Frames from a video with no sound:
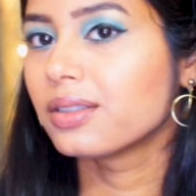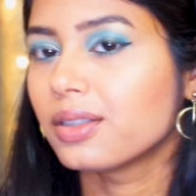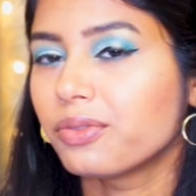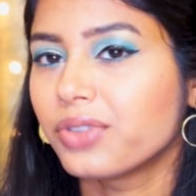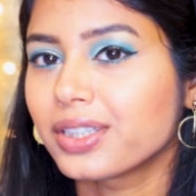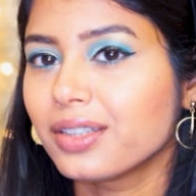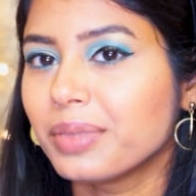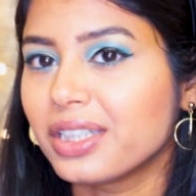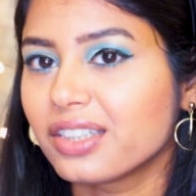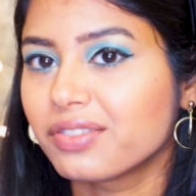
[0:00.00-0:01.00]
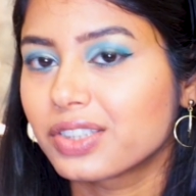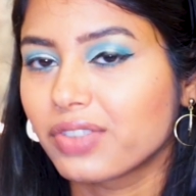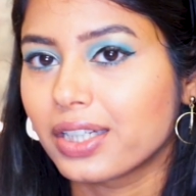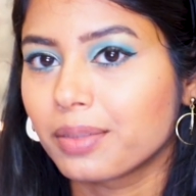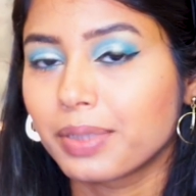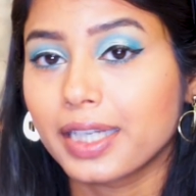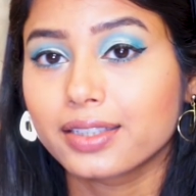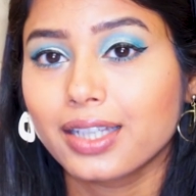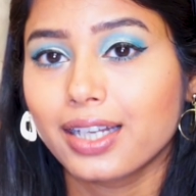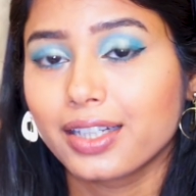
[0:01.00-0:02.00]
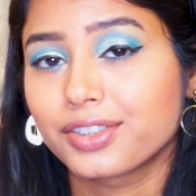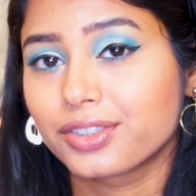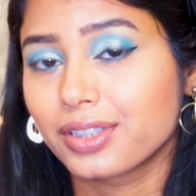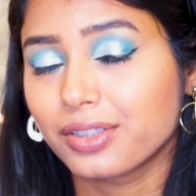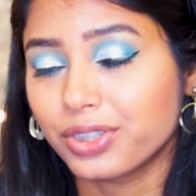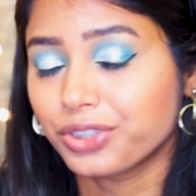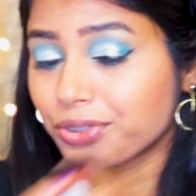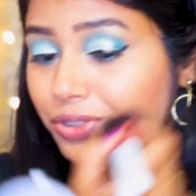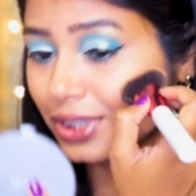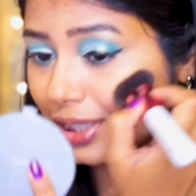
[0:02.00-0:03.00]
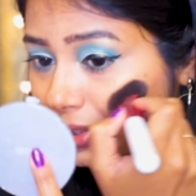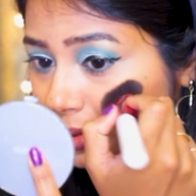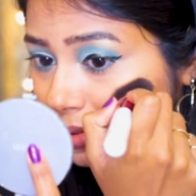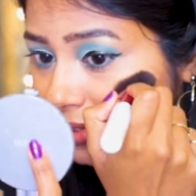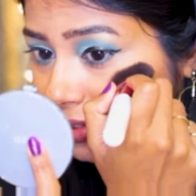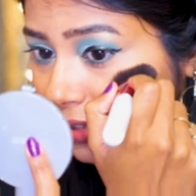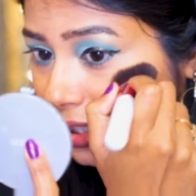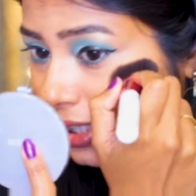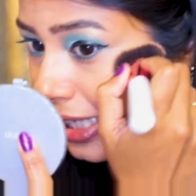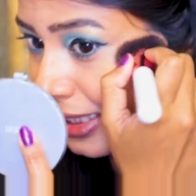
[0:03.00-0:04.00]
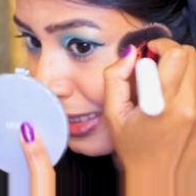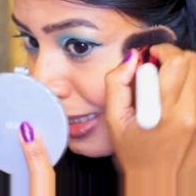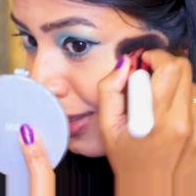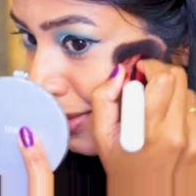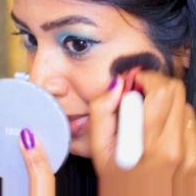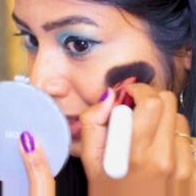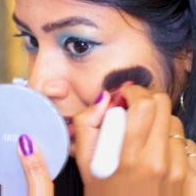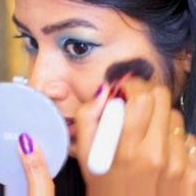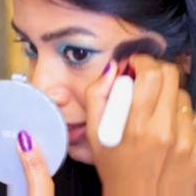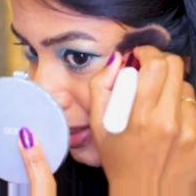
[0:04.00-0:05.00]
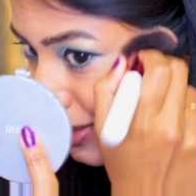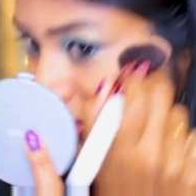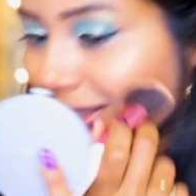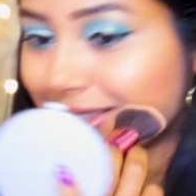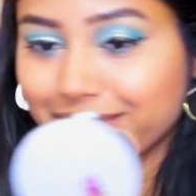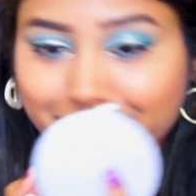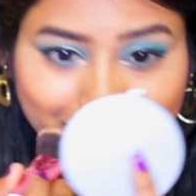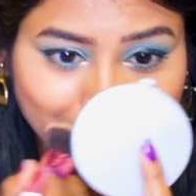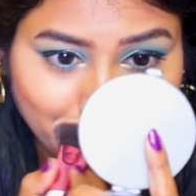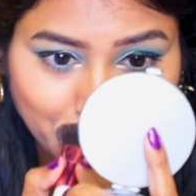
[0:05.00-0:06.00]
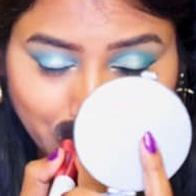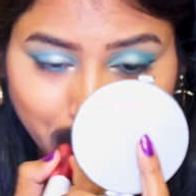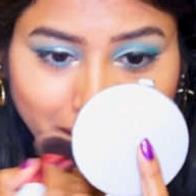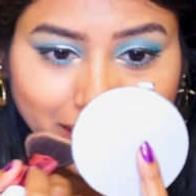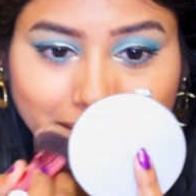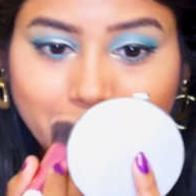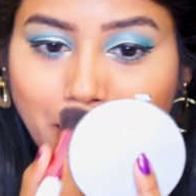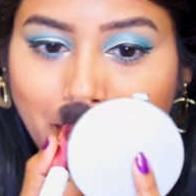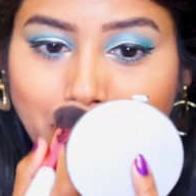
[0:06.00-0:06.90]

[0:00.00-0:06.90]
It Now, what I believe is while applying the highlighter, one should really go with very light hand because otherwise it can look too blinding.